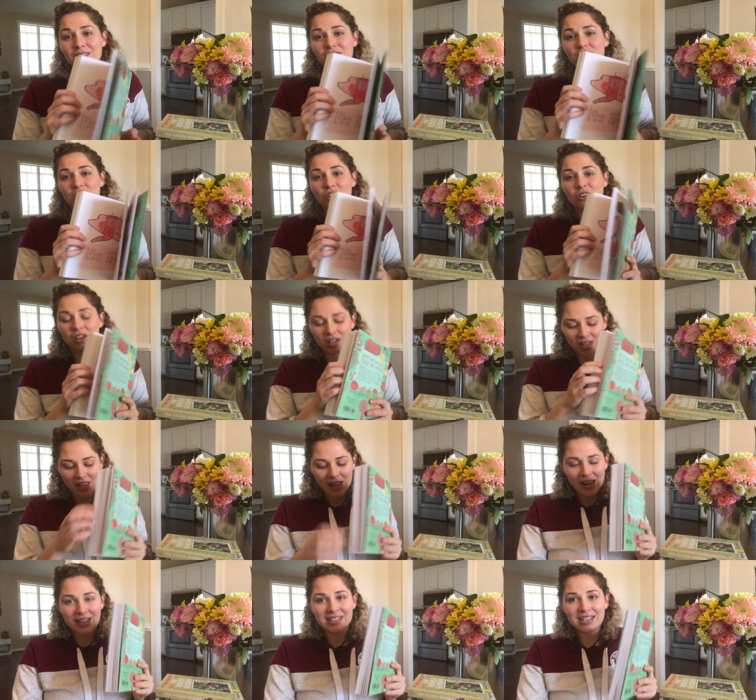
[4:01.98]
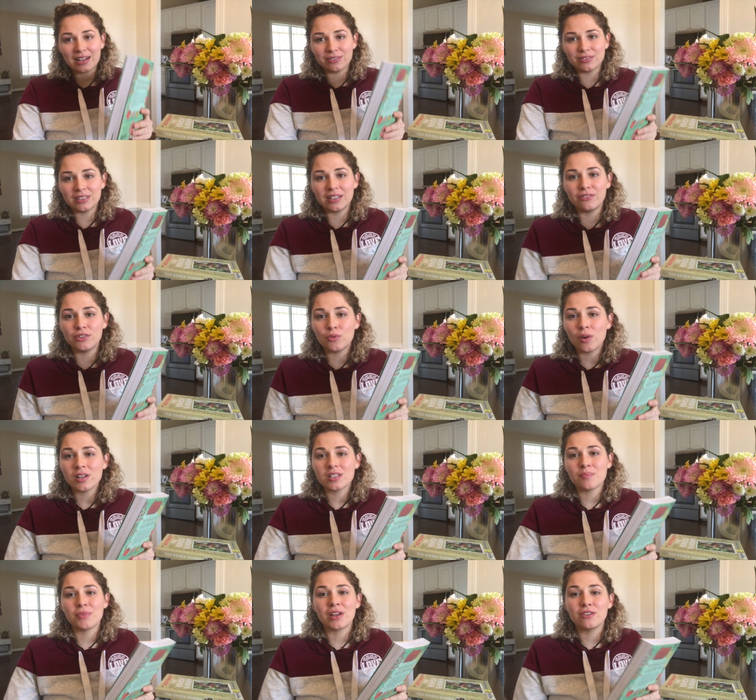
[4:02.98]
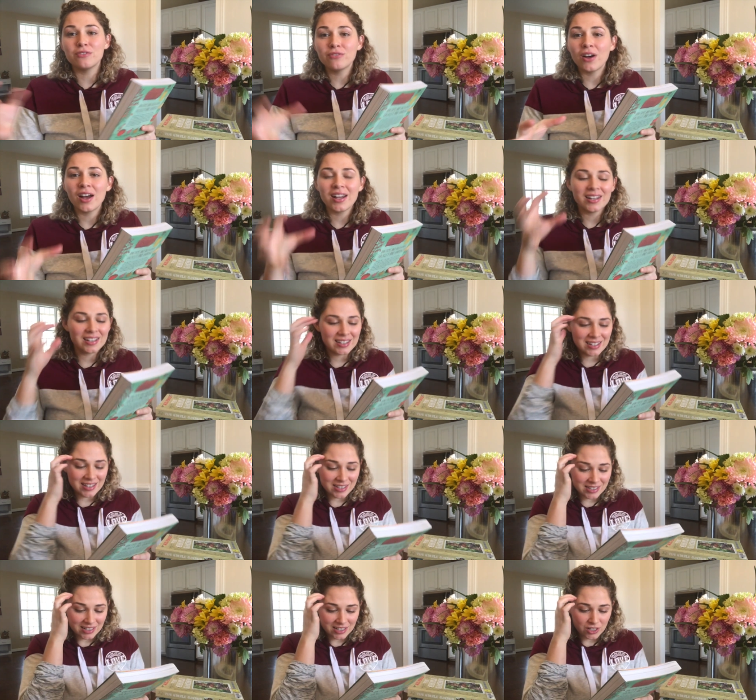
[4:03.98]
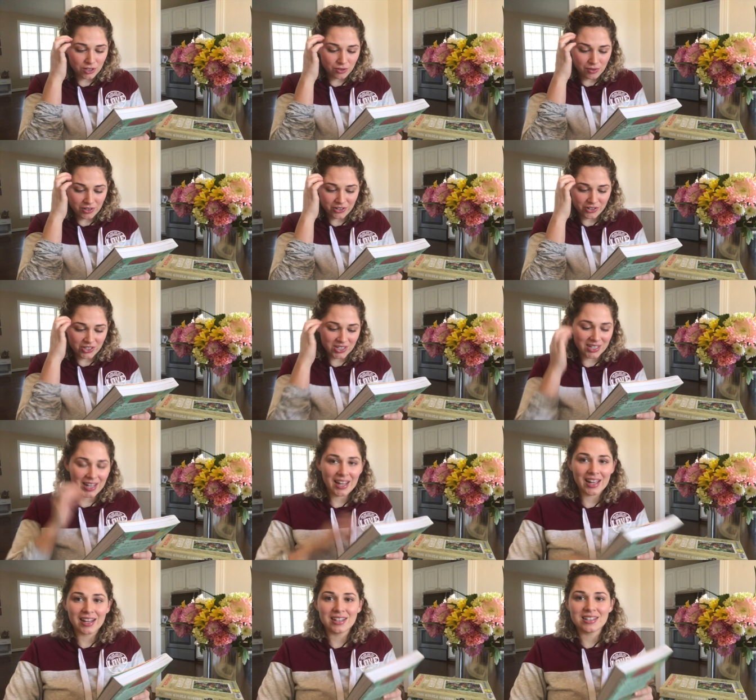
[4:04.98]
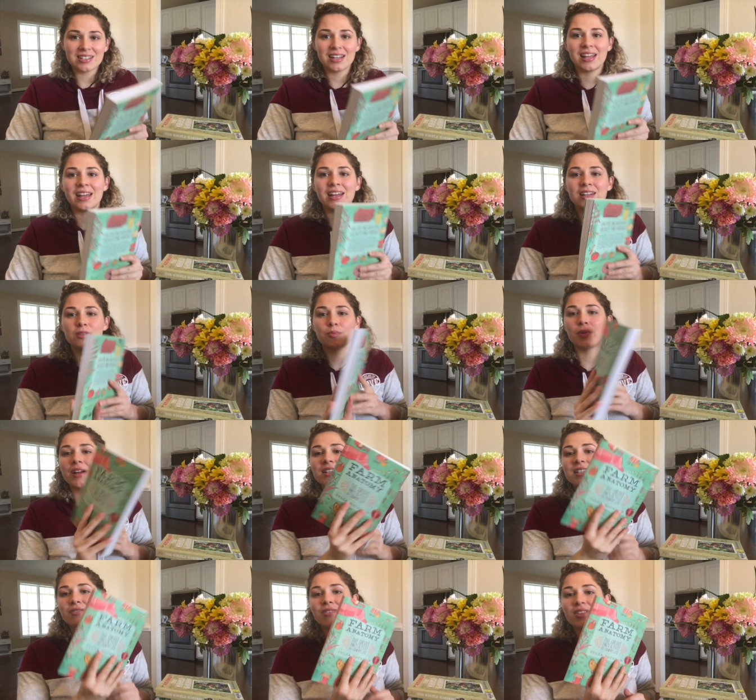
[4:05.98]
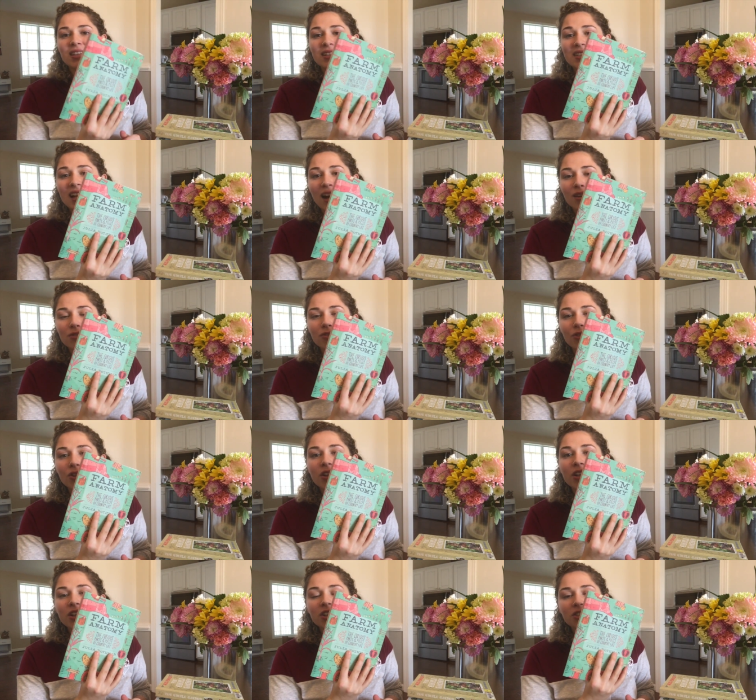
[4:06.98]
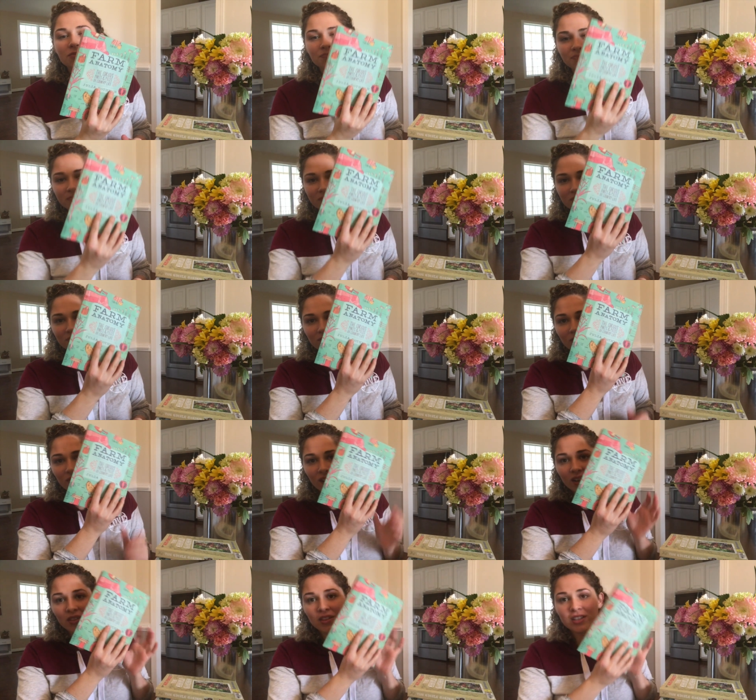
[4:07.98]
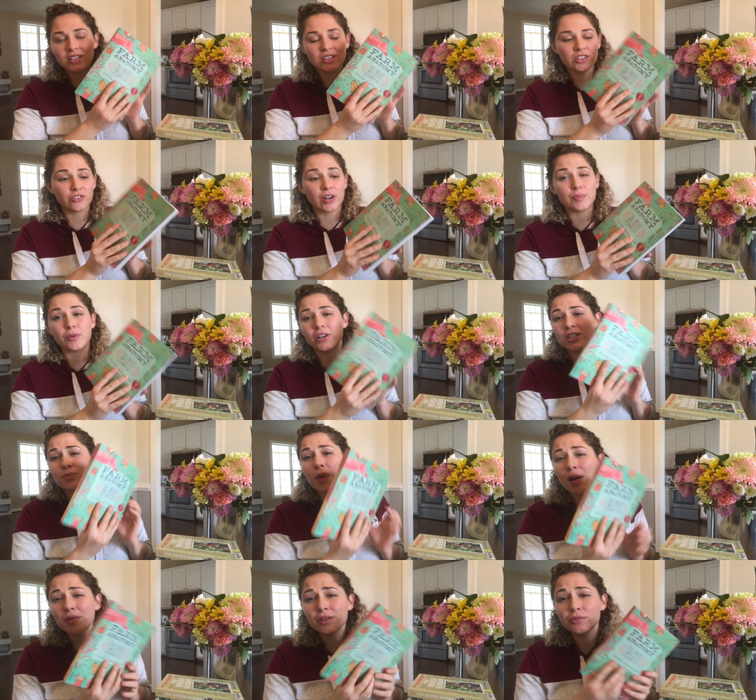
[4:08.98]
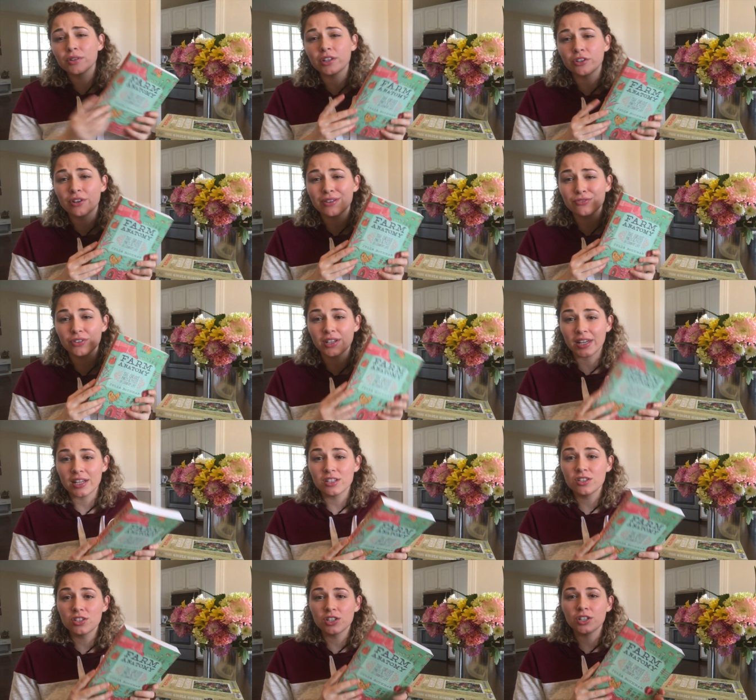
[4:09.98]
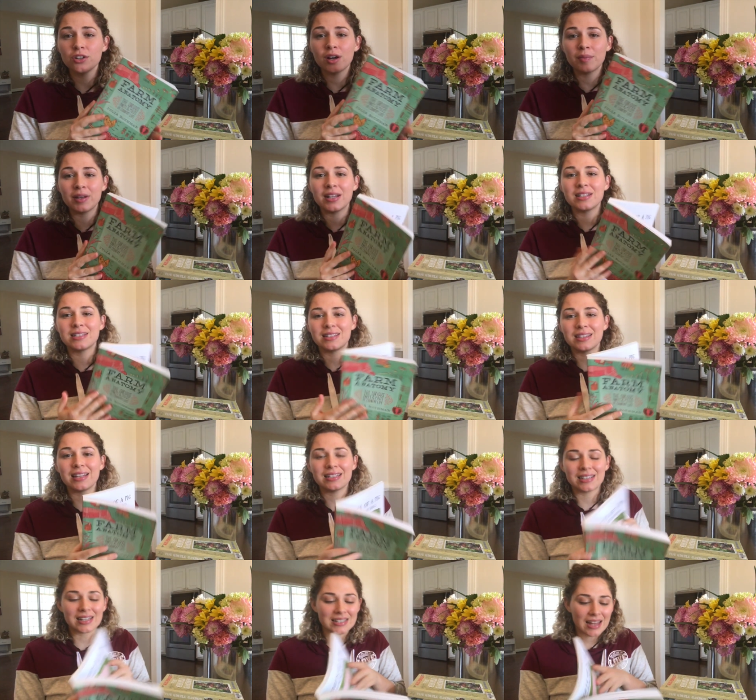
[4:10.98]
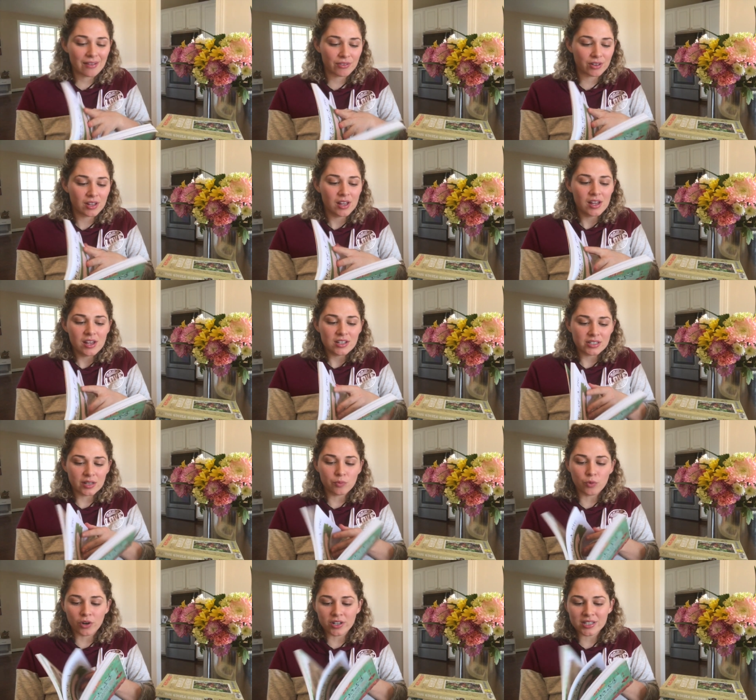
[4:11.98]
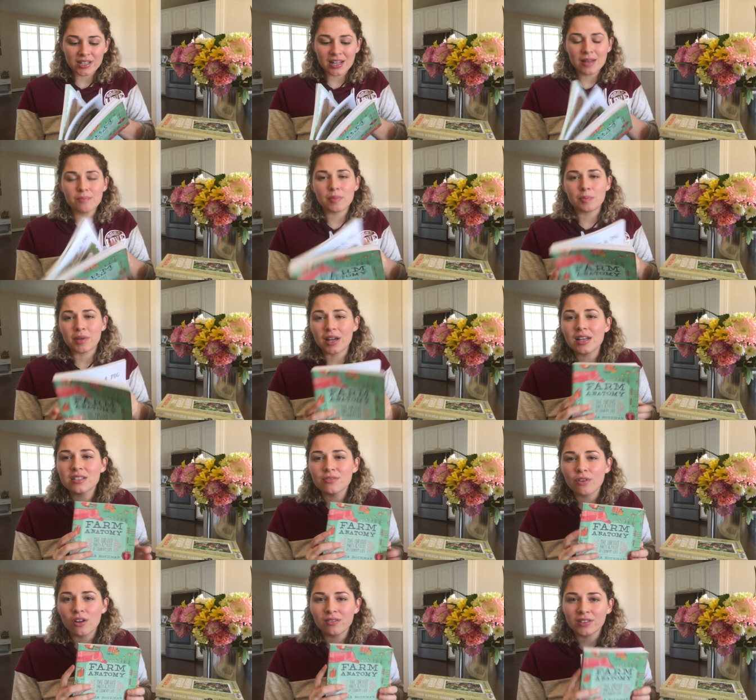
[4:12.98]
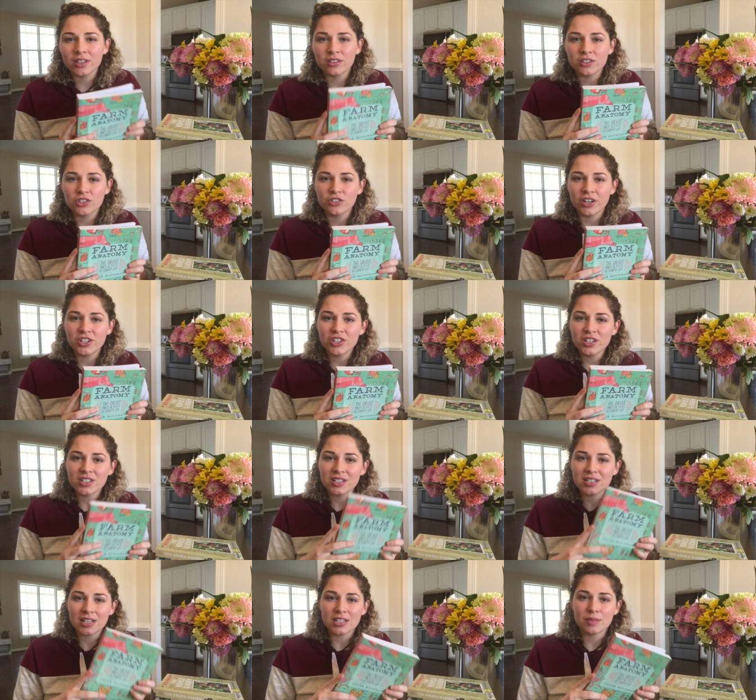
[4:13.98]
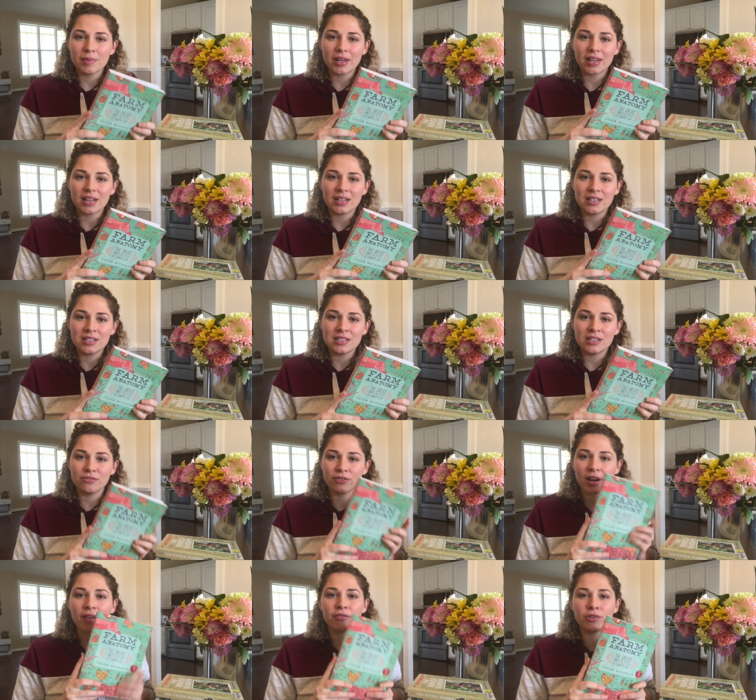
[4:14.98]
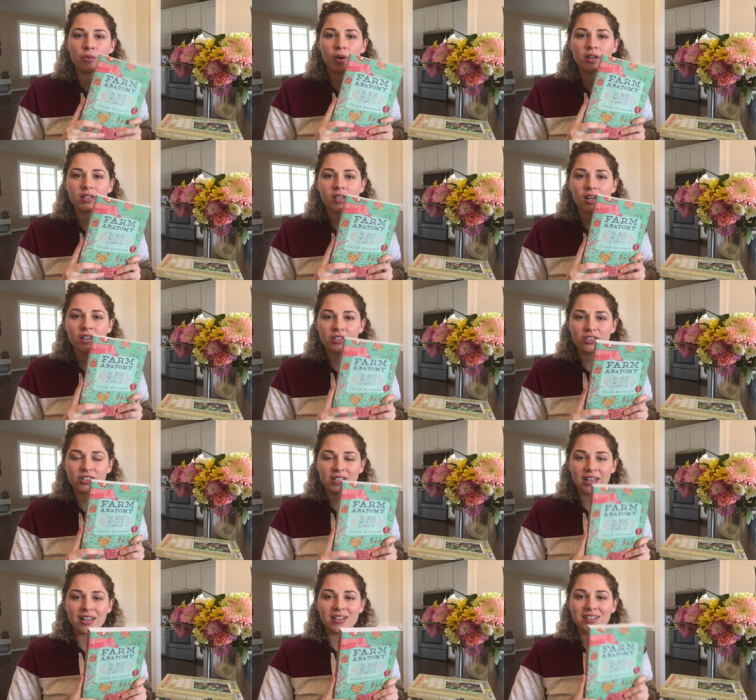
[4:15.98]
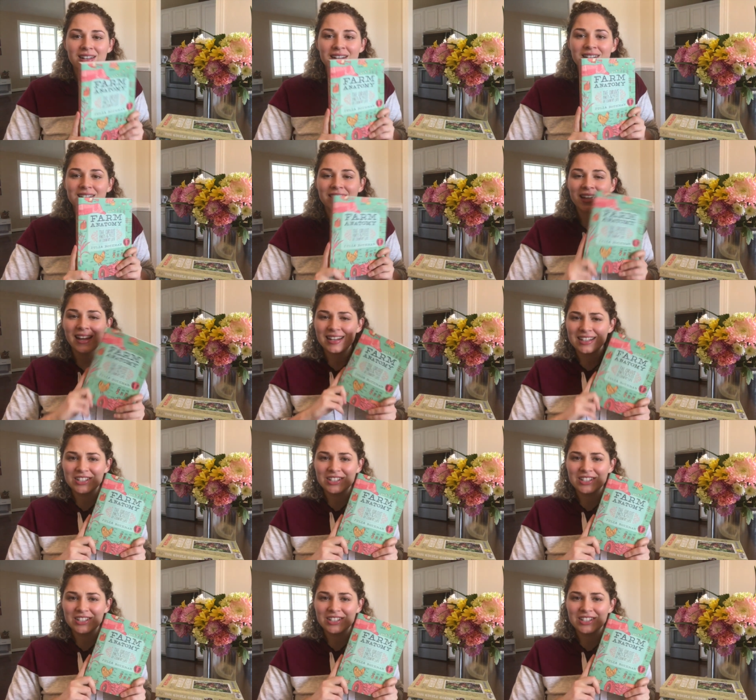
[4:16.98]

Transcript: of. So I definitely, if you want something fun, easy to understand, and breaks everything down for you, this is a great book. It's probably really great for kids too. I mean, it does have some words in it, but because of all the illustrations, it does make it easy for everyone to understand and to get